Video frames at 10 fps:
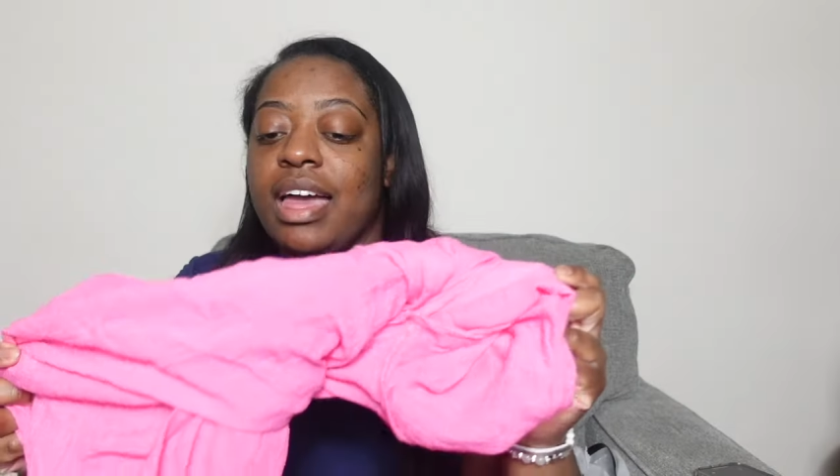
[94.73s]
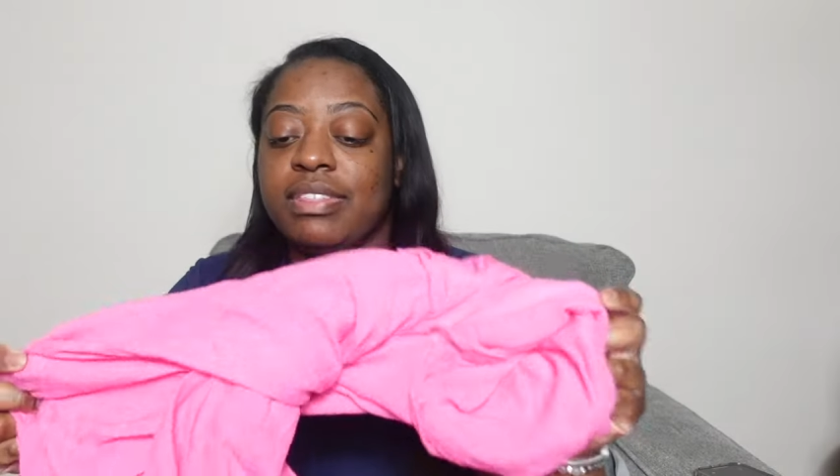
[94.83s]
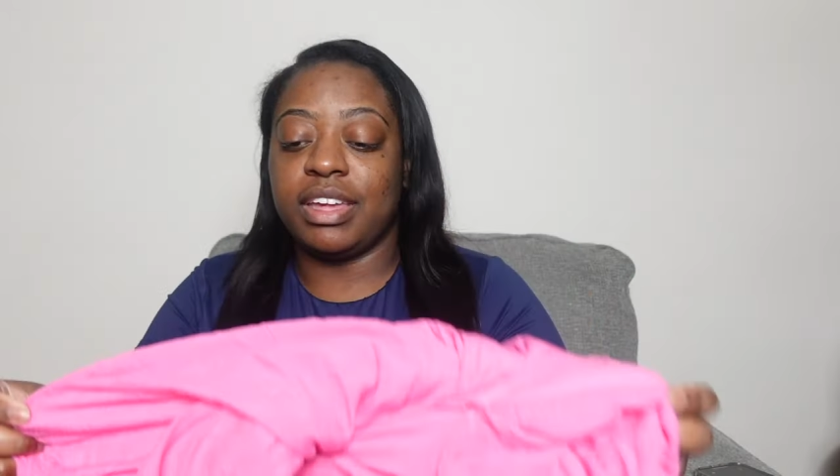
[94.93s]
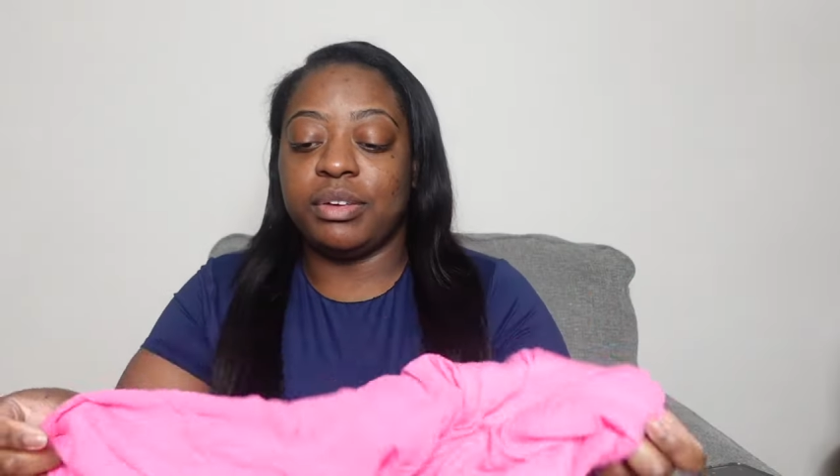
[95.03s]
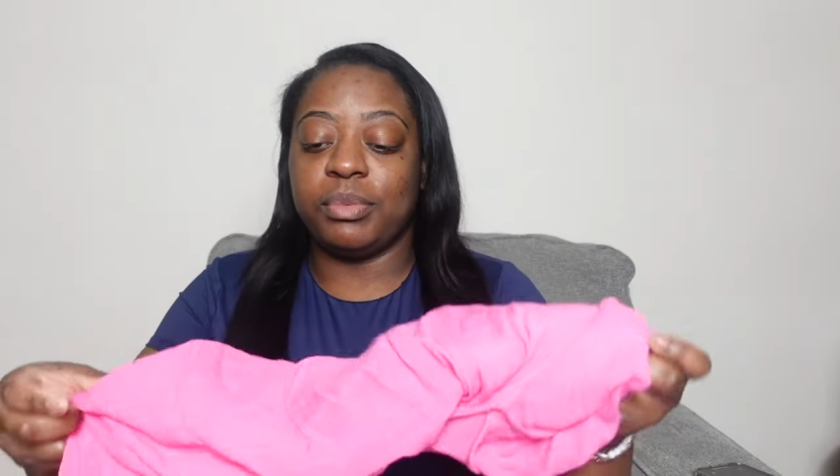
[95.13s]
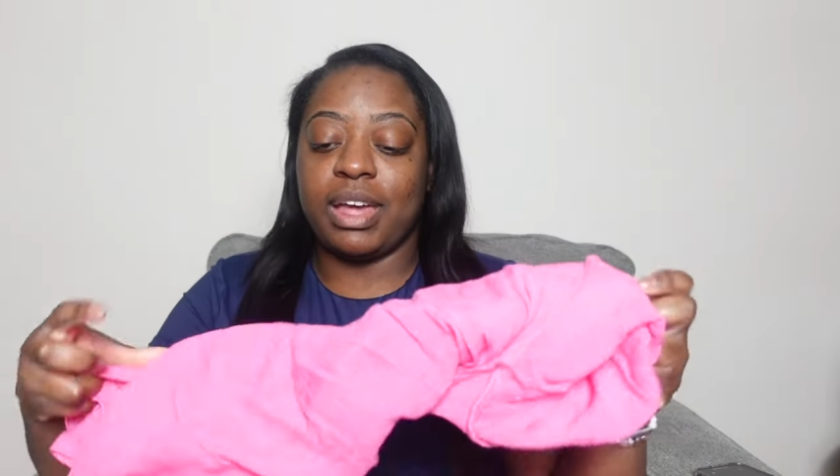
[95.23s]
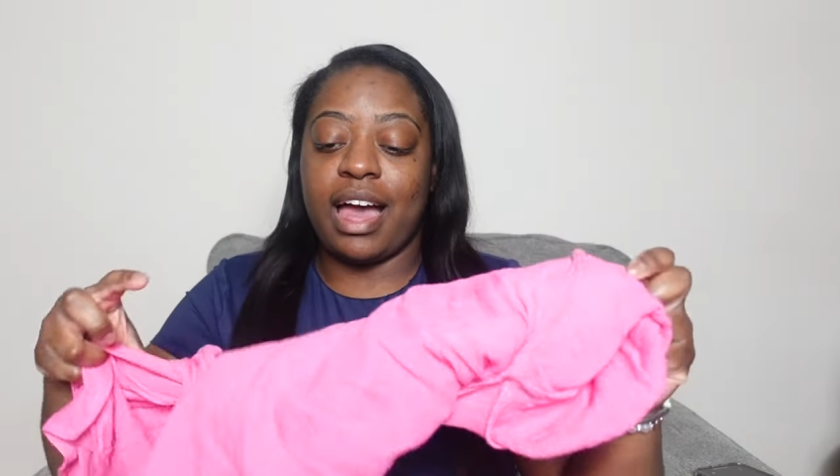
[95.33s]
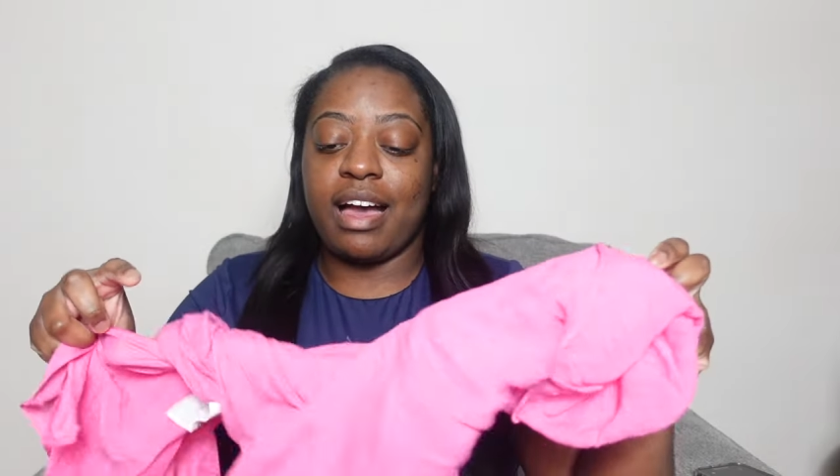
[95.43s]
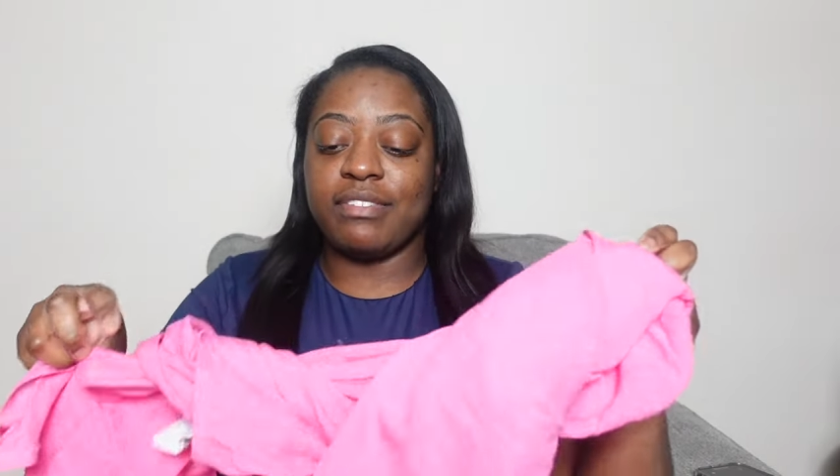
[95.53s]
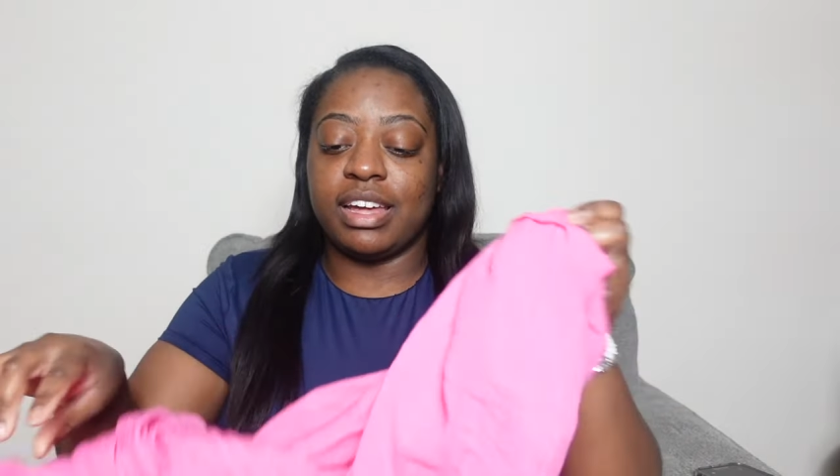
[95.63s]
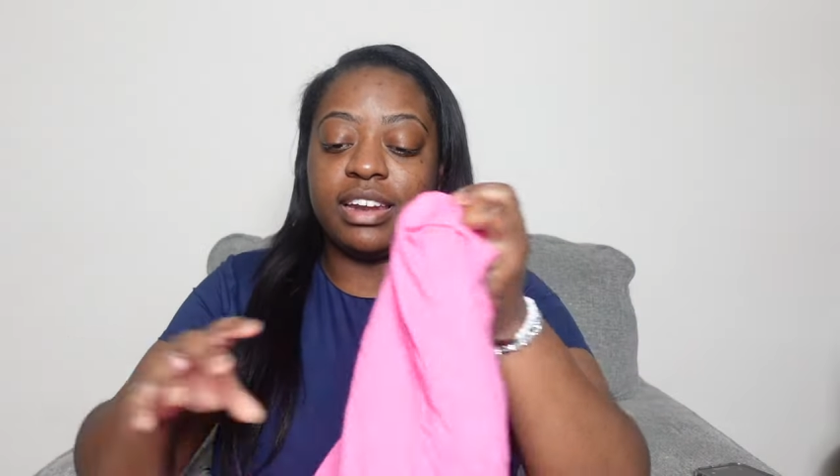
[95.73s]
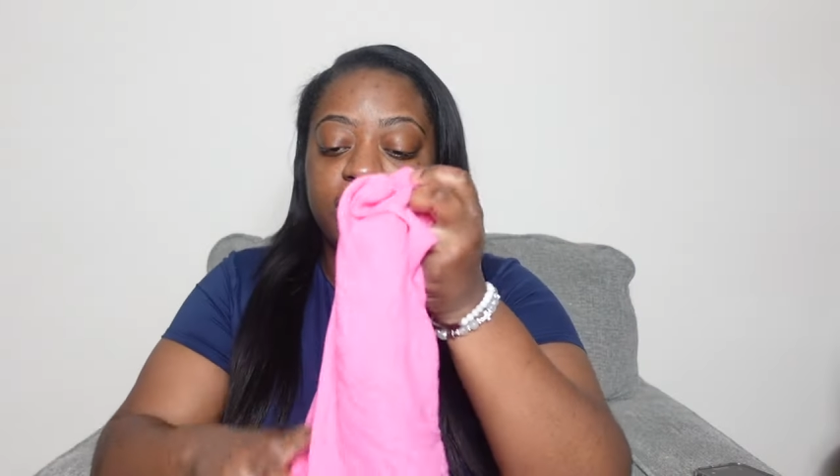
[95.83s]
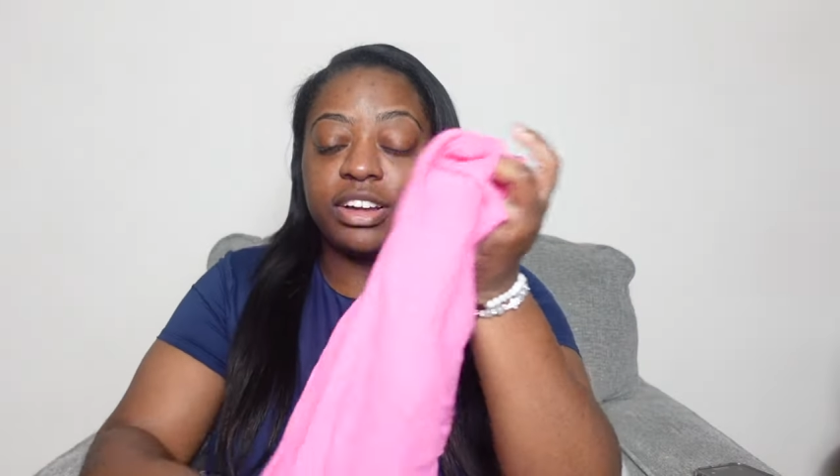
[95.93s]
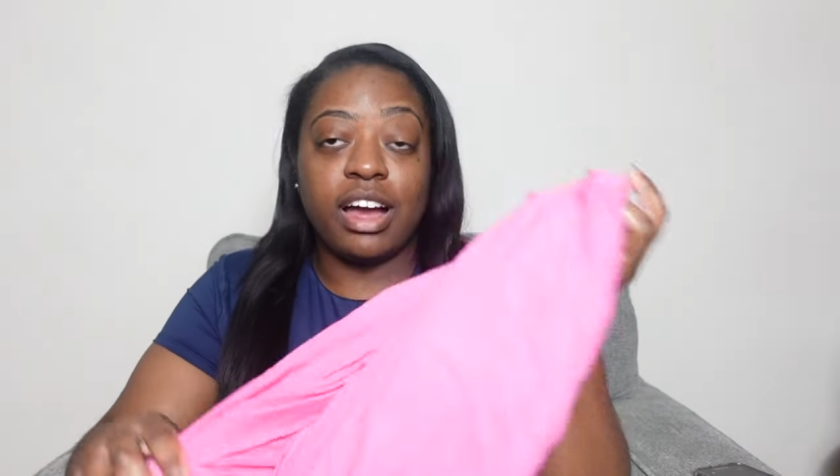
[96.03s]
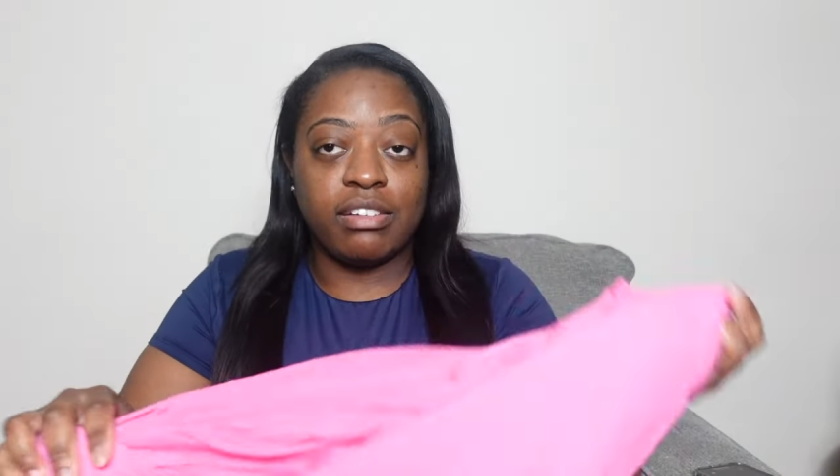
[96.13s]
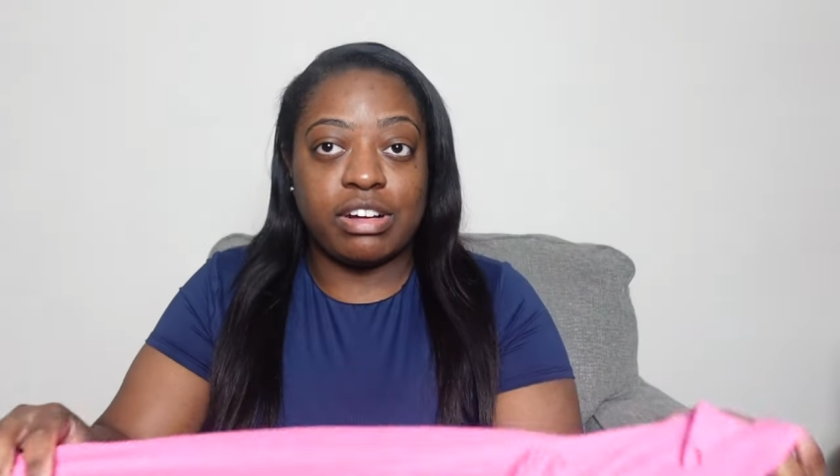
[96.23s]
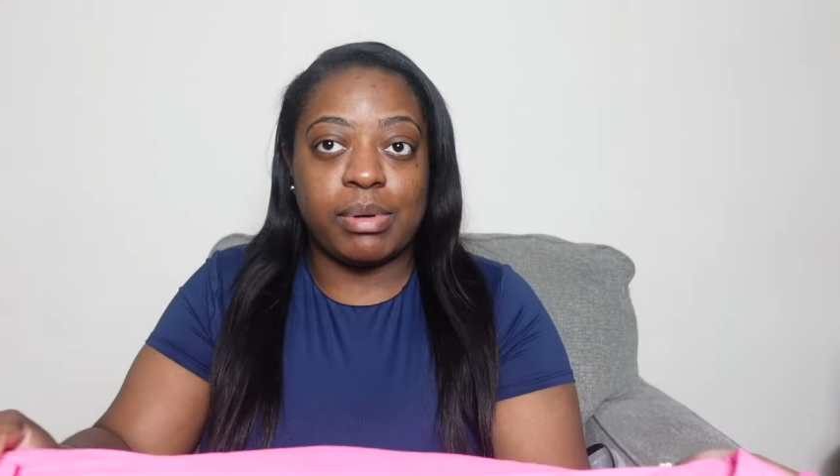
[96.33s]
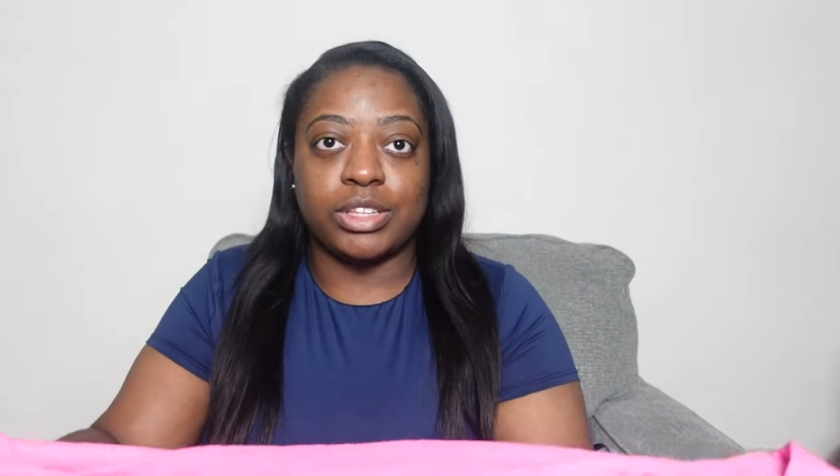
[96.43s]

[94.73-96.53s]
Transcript: And then we have another cover up.